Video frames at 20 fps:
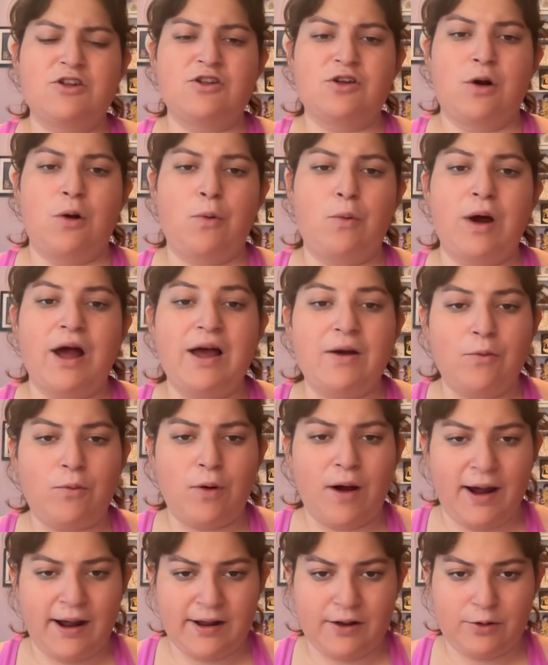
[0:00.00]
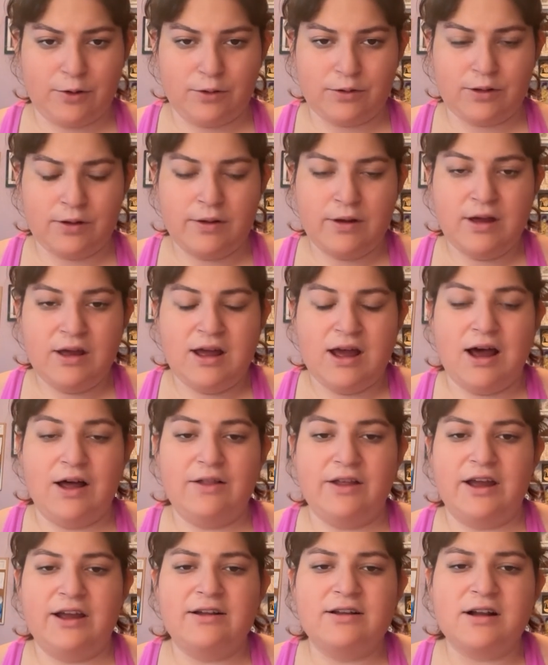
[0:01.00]
so Wet n Wild,
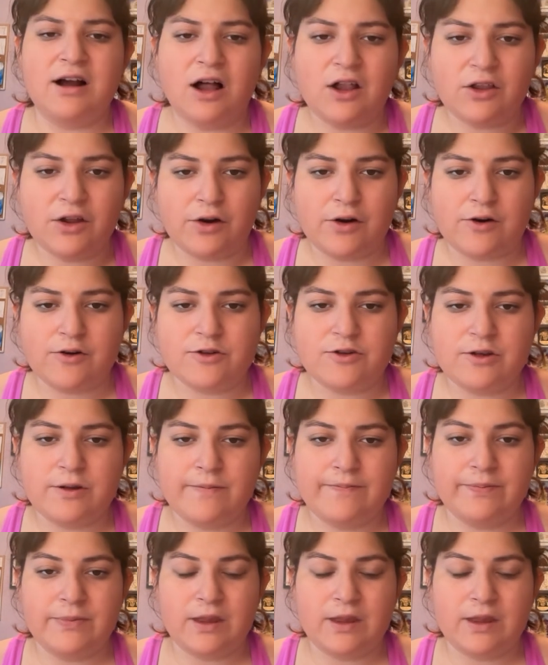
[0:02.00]
LA Colors.